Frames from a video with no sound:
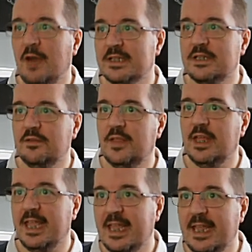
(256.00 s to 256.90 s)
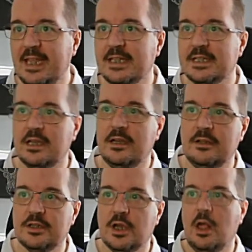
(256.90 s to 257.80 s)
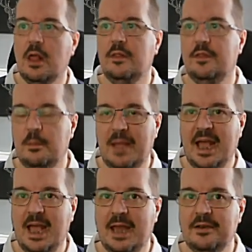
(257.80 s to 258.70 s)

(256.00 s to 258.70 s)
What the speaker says: of the he's and the man?